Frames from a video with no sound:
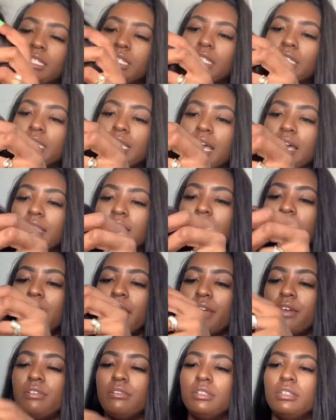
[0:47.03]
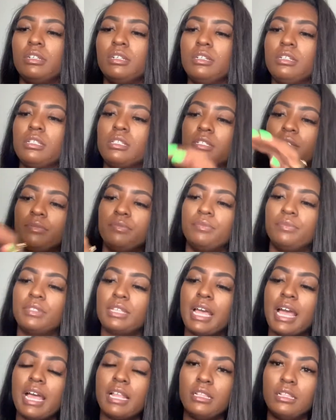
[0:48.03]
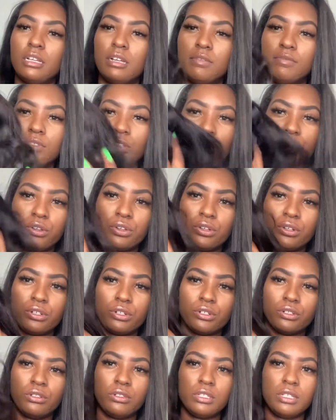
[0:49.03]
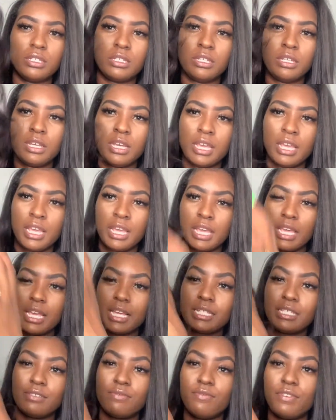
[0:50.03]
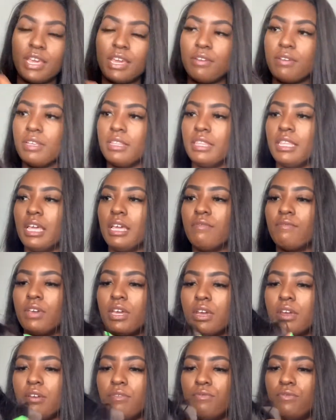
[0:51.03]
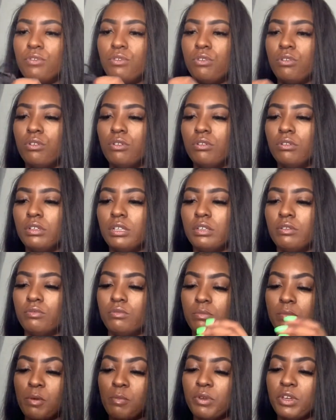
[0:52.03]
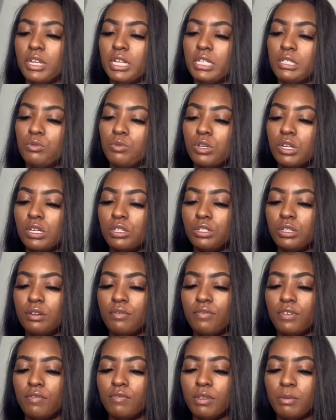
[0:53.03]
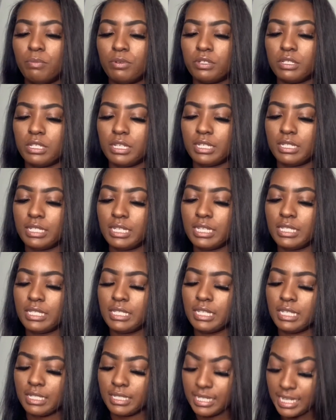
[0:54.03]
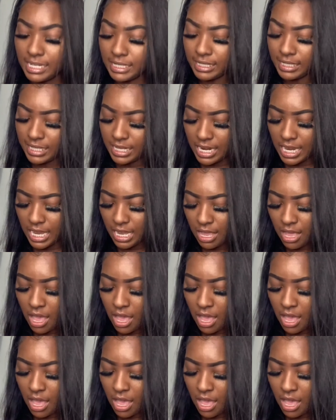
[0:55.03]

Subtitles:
is how the hair looks. I love the curls. It's very thick, very full. Remember, it is 150% density.